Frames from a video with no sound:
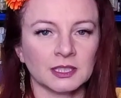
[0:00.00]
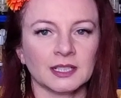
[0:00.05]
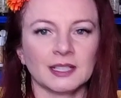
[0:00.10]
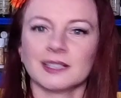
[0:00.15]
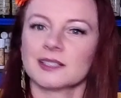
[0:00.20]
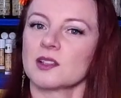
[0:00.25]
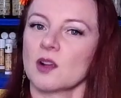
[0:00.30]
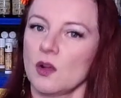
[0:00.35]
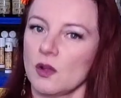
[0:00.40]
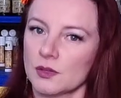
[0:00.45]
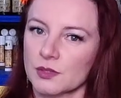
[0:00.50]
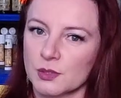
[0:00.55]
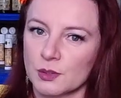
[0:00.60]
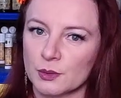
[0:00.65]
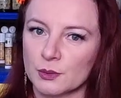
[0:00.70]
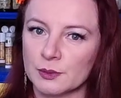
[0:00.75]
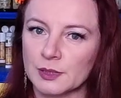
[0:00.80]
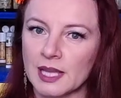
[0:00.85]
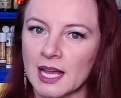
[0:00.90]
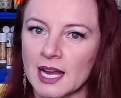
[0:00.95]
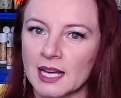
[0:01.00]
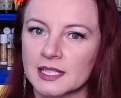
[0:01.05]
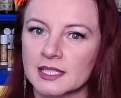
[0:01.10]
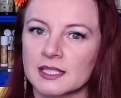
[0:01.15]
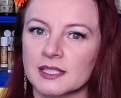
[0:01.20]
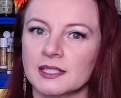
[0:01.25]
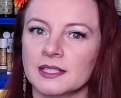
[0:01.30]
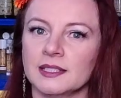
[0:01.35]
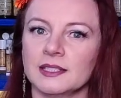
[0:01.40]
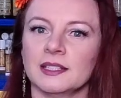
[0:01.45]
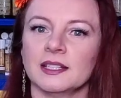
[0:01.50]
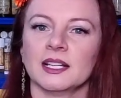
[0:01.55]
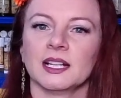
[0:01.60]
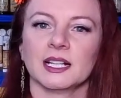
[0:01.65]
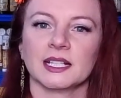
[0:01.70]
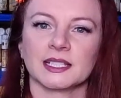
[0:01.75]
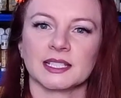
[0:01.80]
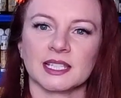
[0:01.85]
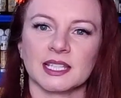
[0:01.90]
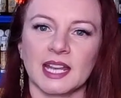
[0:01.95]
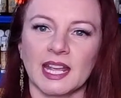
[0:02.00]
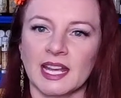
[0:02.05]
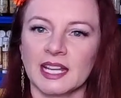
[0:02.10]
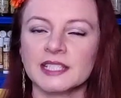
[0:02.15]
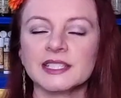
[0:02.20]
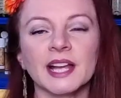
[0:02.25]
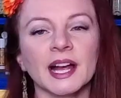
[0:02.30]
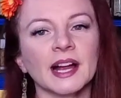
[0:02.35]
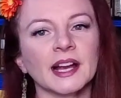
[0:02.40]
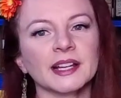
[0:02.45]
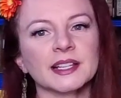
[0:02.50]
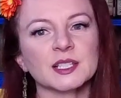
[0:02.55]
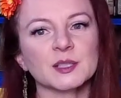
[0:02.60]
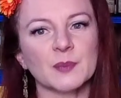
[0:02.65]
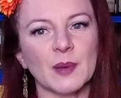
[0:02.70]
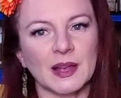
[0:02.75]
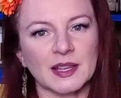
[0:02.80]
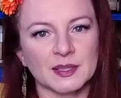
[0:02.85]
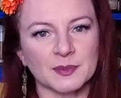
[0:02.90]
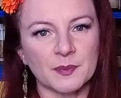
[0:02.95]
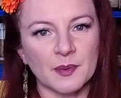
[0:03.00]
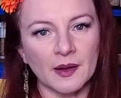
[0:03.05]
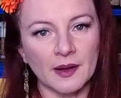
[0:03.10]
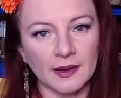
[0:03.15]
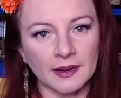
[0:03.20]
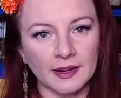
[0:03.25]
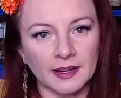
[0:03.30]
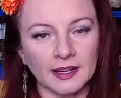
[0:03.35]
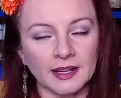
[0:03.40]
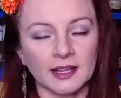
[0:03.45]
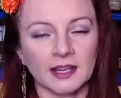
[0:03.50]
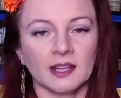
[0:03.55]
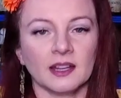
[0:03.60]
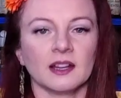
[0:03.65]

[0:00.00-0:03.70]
It's also a relaxant. It's an anti-spasmodic,